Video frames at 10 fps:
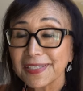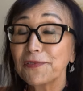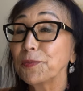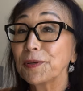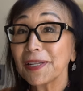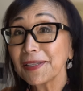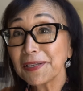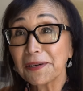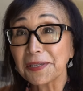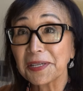If you put a
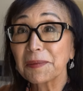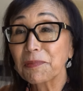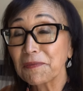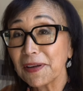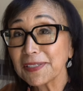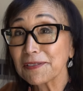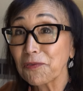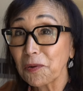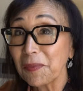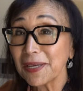lid on it, it prevents the
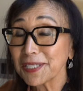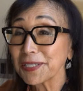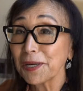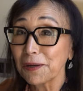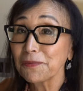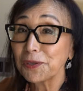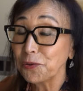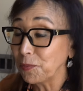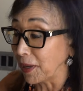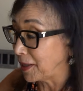formation of
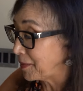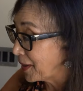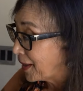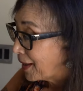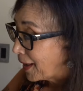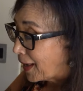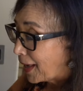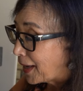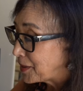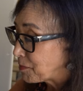yuba,
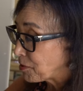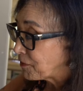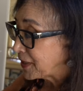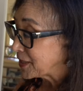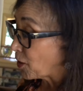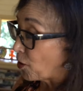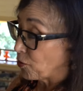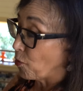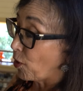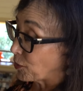and it prevents all
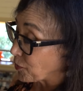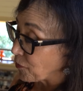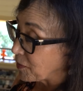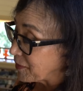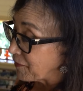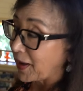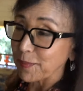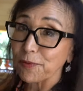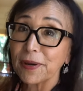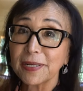the water from
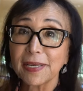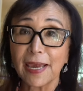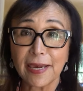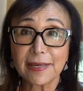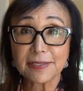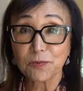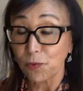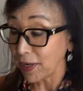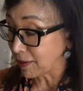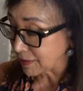evaporating as
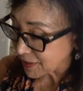well.